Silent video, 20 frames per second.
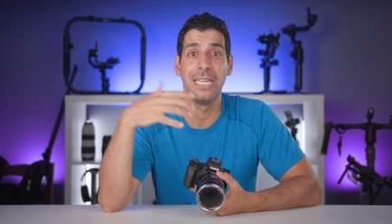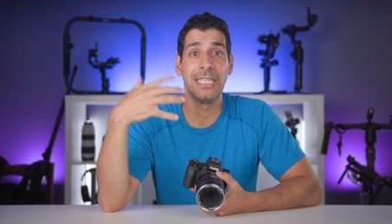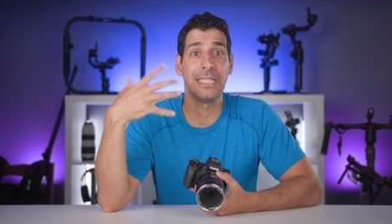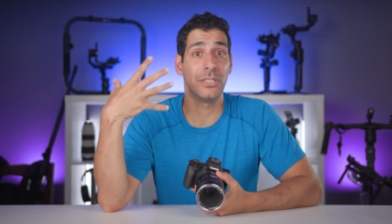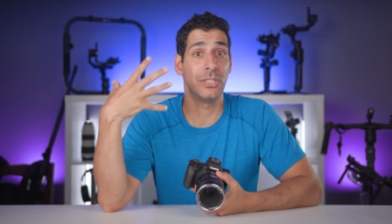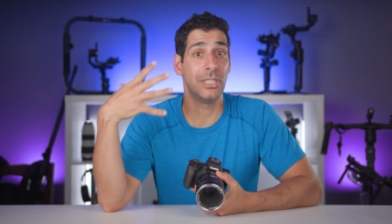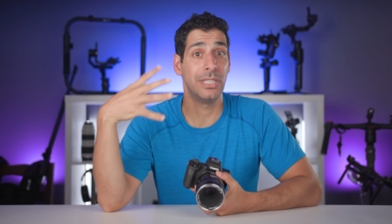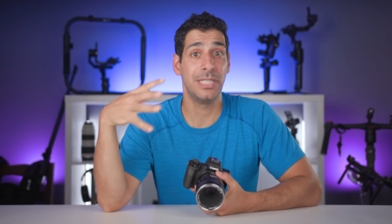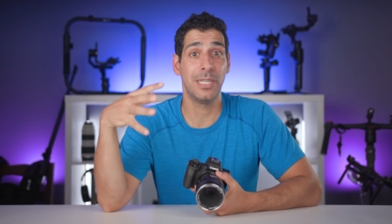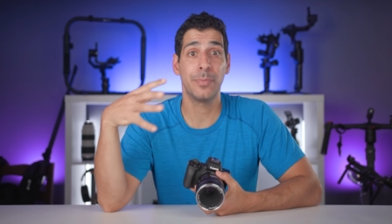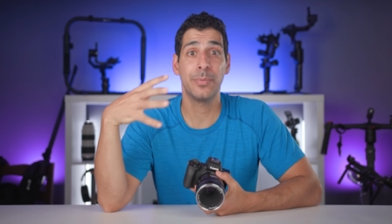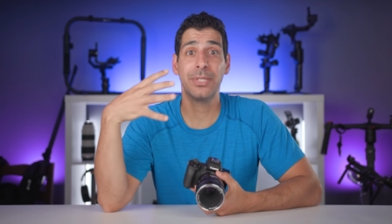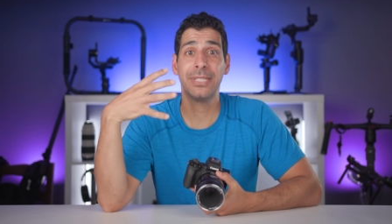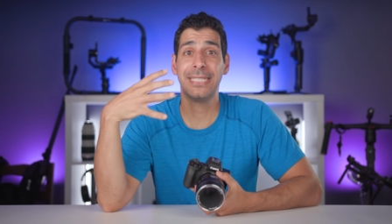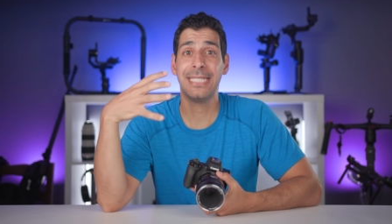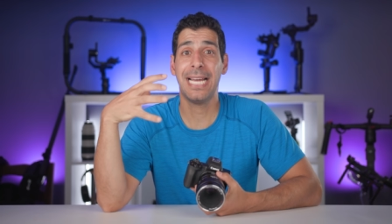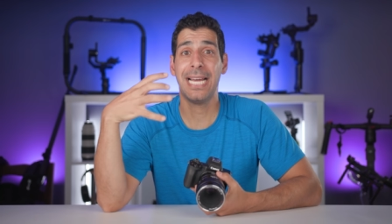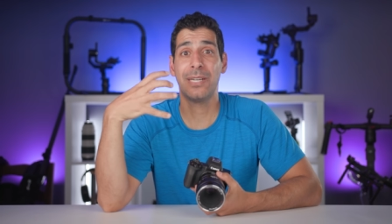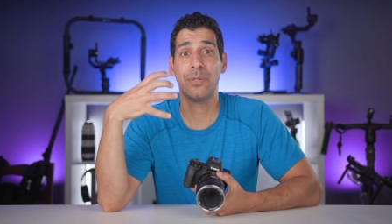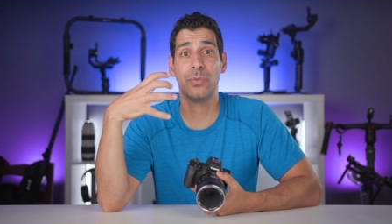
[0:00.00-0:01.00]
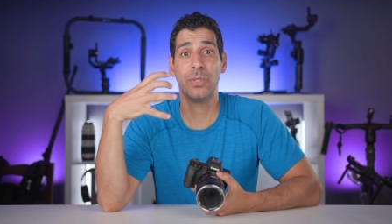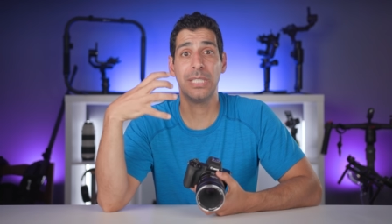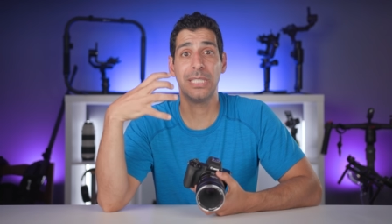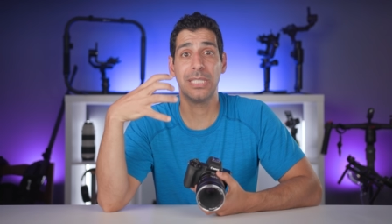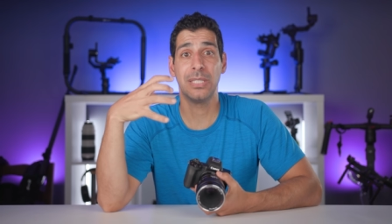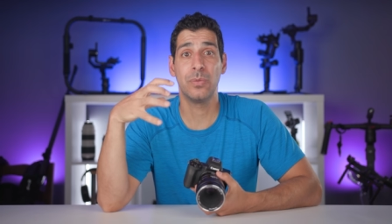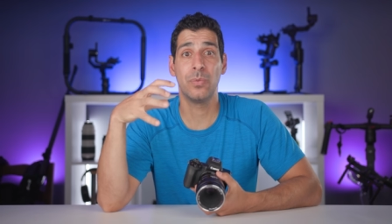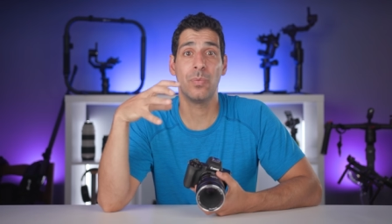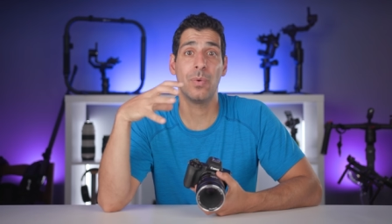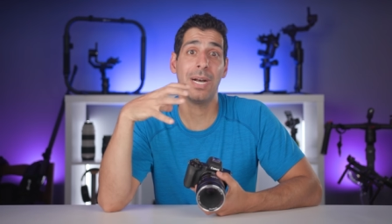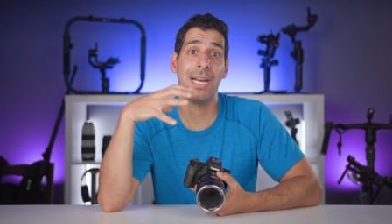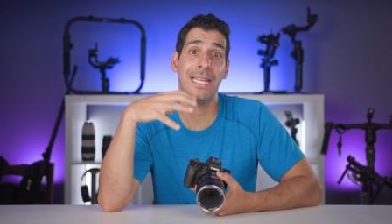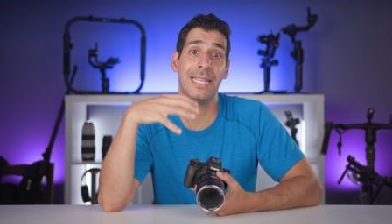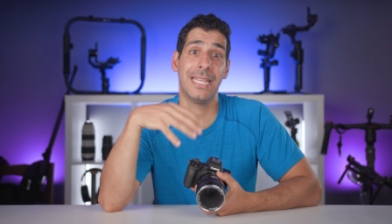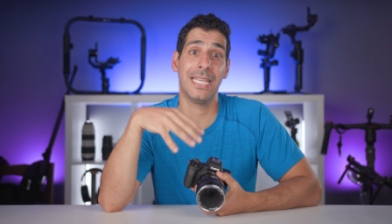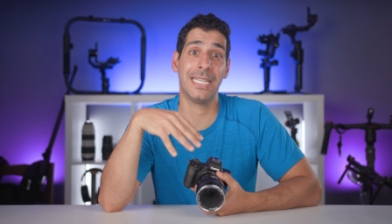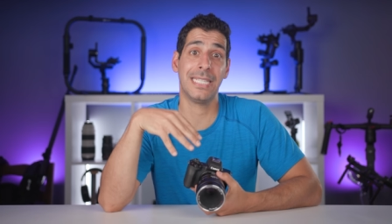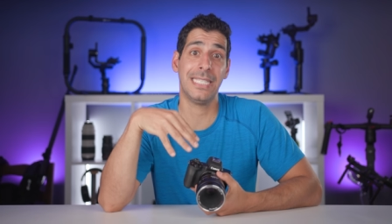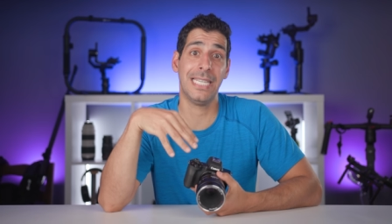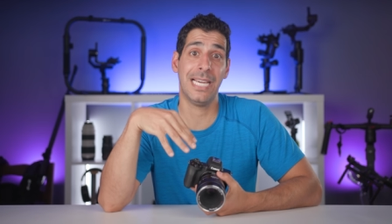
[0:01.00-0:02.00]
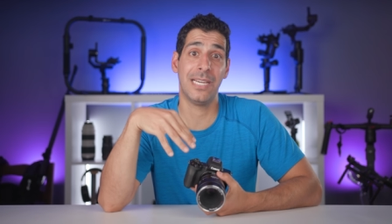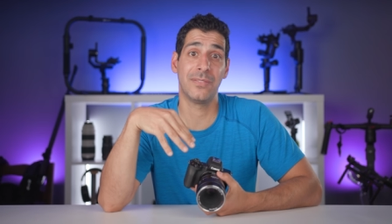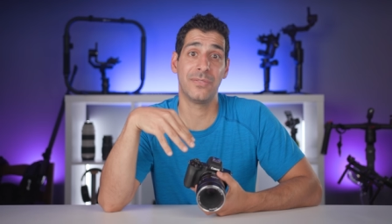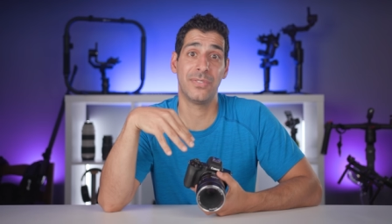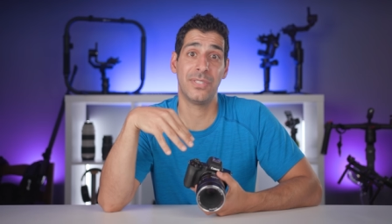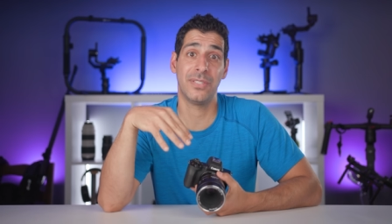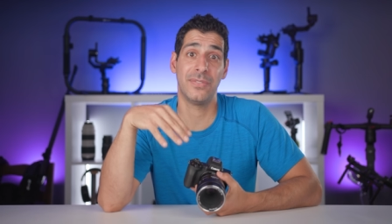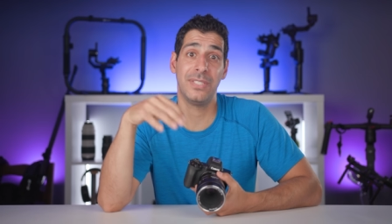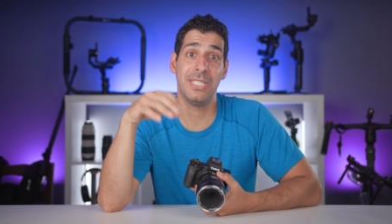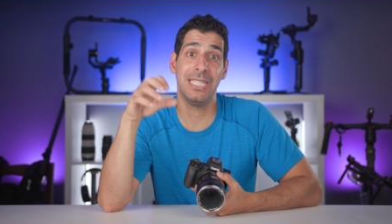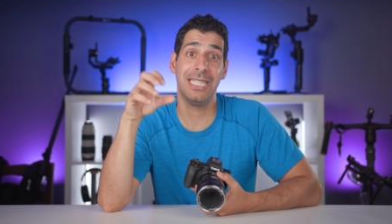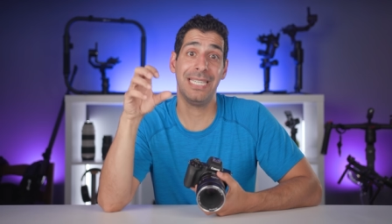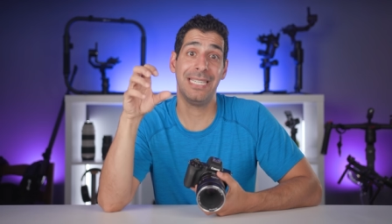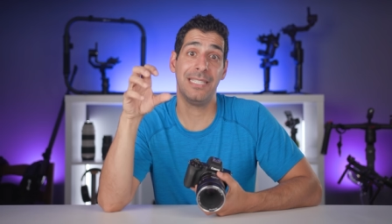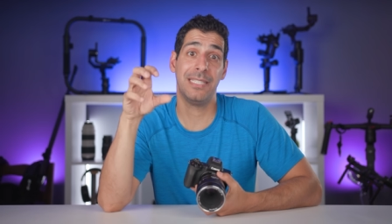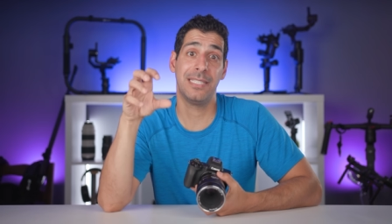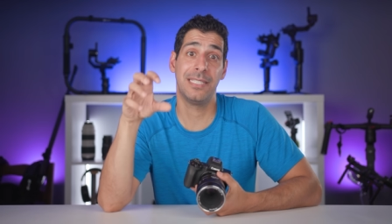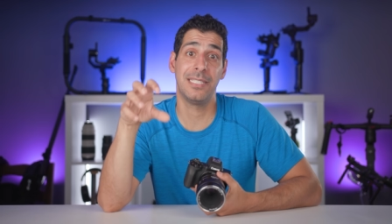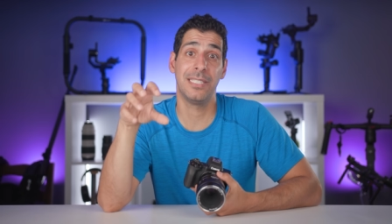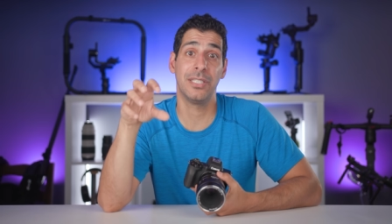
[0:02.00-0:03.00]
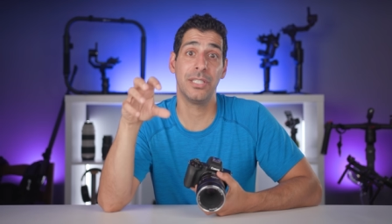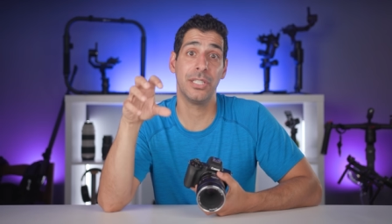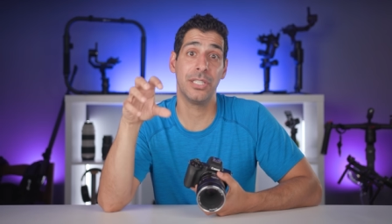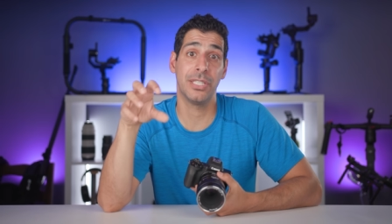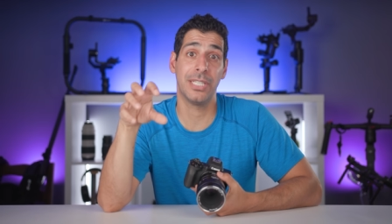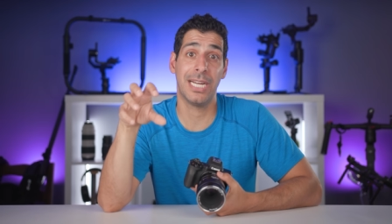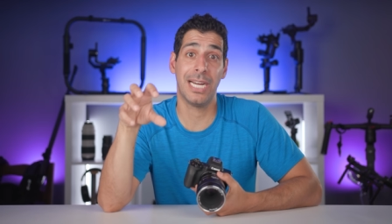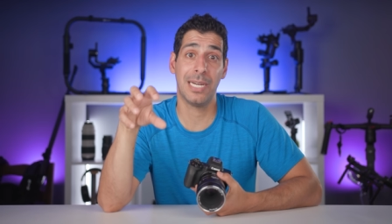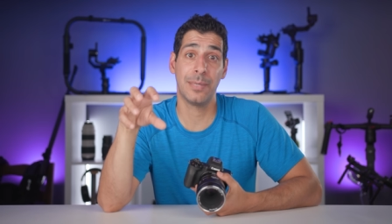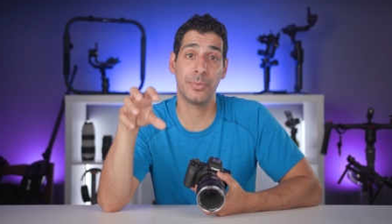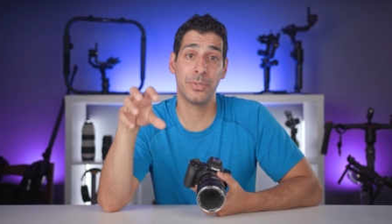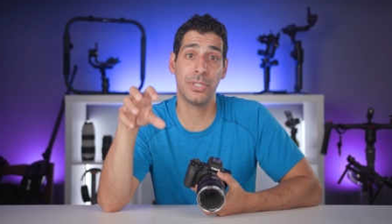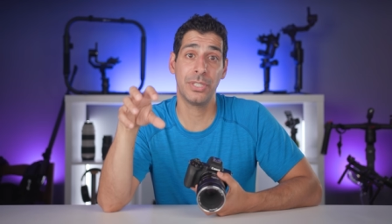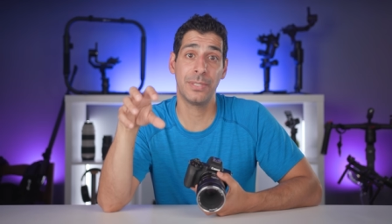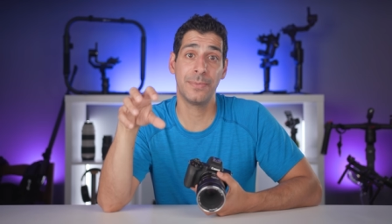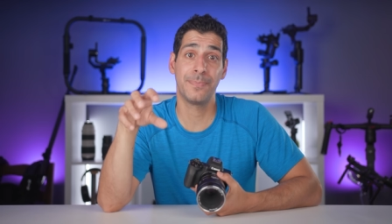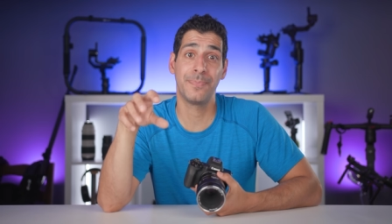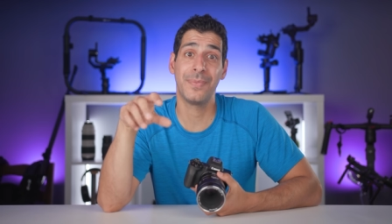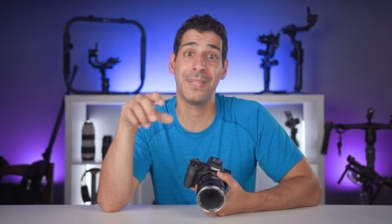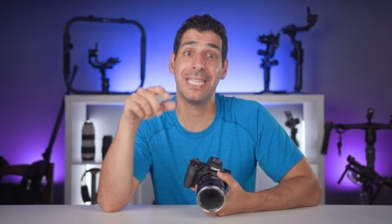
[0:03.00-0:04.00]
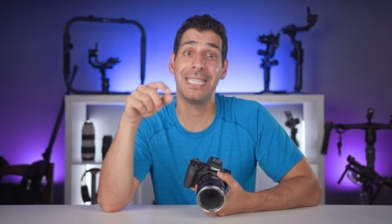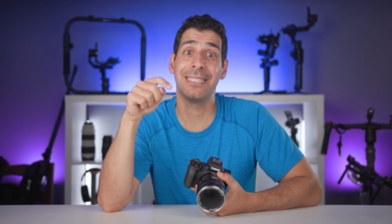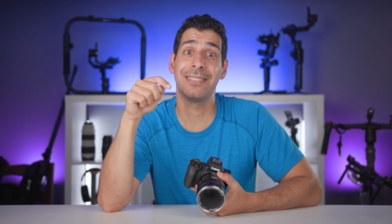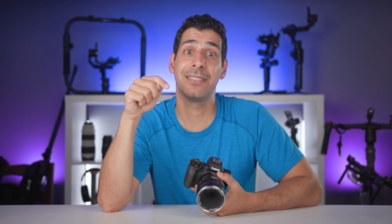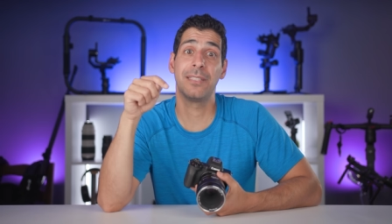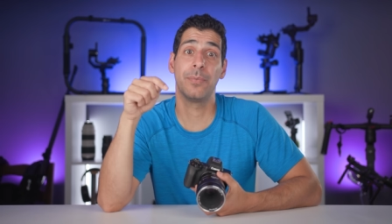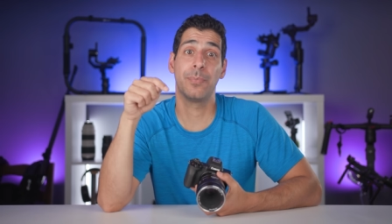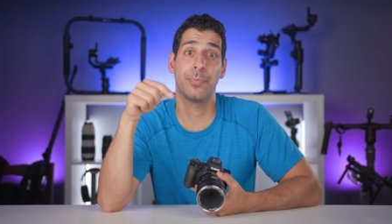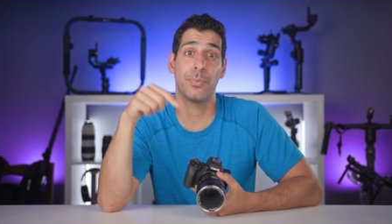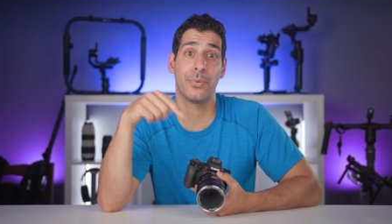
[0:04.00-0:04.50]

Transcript: So the number 10 reason why I think the M50 is still a good option is the